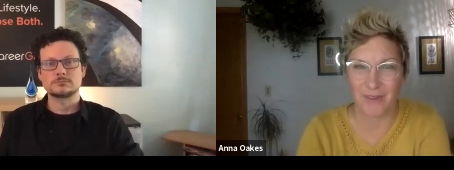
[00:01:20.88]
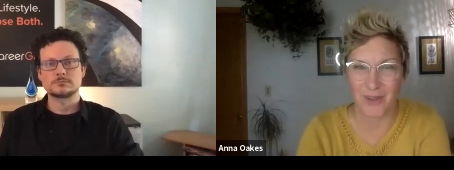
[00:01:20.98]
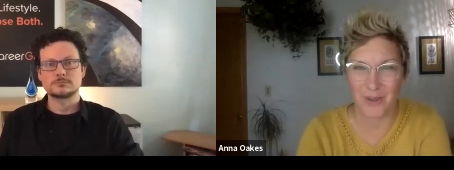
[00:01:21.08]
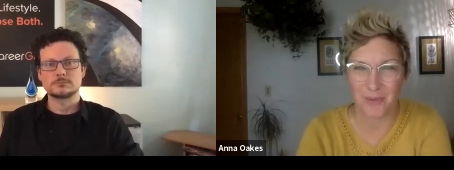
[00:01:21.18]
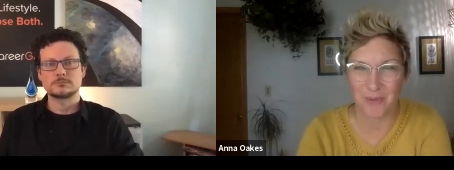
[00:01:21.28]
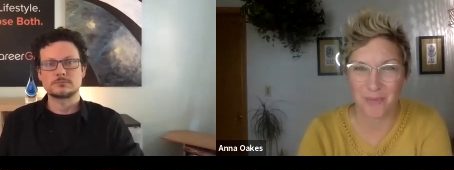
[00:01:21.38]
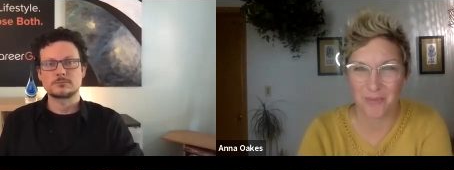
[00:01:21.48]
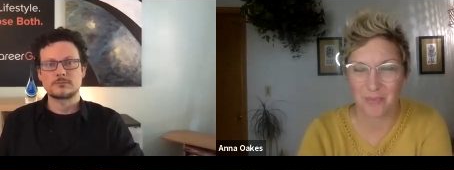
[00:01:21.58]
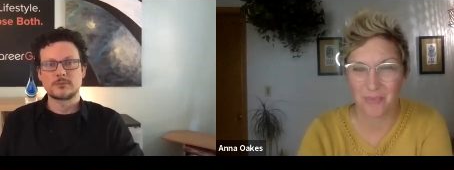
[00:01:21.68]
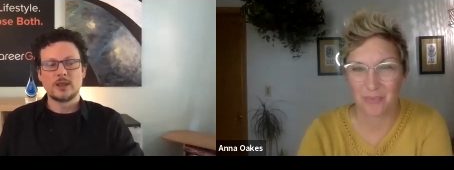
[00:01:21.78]
Speaker 1: you?
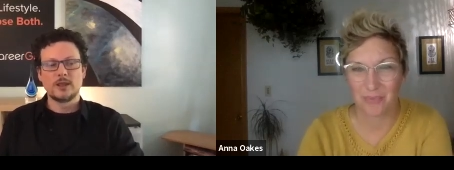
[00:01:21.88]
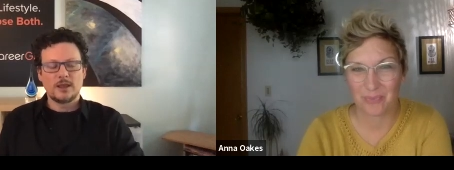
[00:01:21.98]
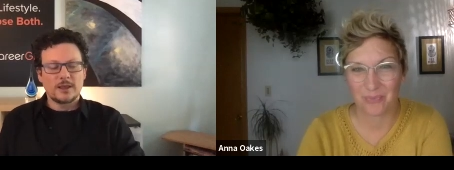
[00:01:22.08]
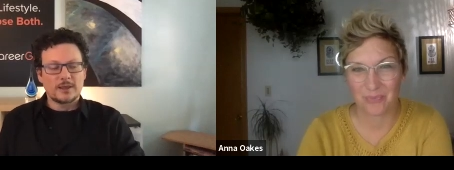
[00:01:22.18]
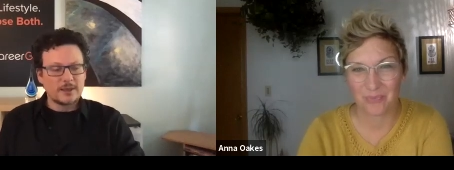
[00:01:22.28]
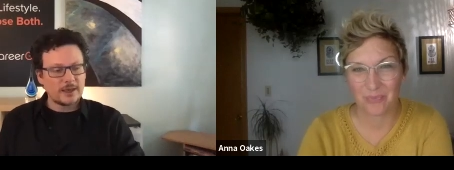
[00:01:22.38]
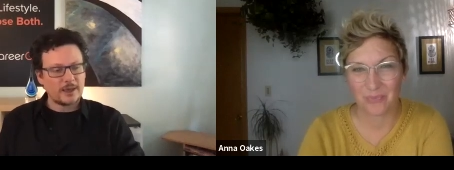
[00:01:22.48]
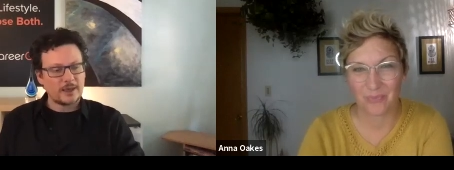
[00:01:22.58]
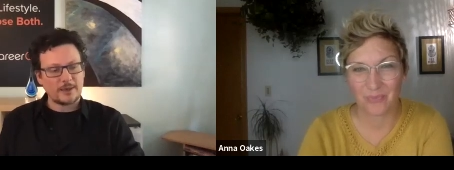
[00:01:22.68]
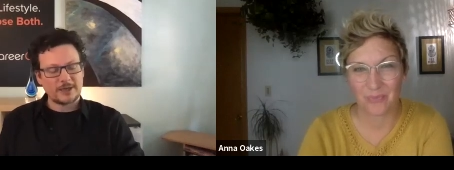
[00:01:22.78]

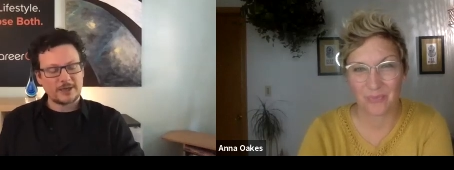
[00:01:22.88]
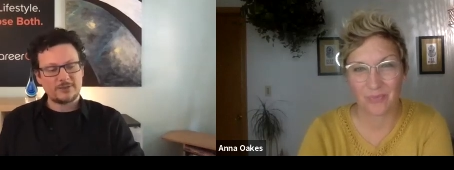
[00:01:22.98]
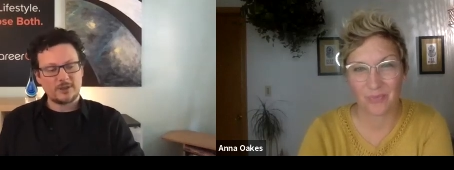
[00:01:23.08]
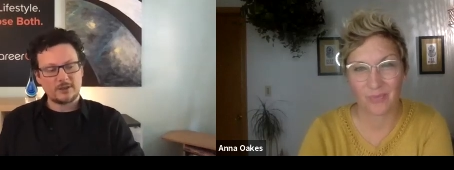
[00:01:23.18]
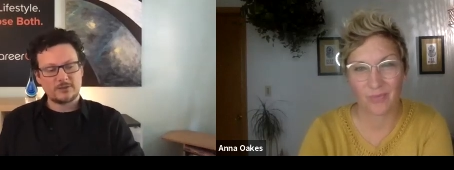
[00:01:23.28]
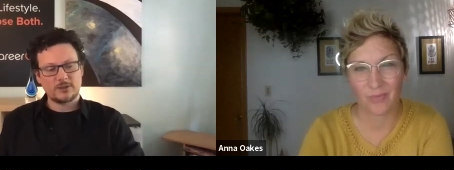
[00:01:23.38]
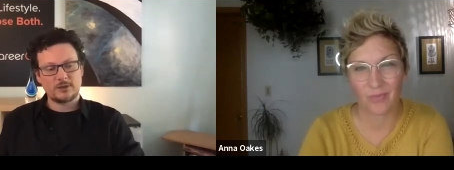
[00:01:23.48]
Yeah, I mean, I think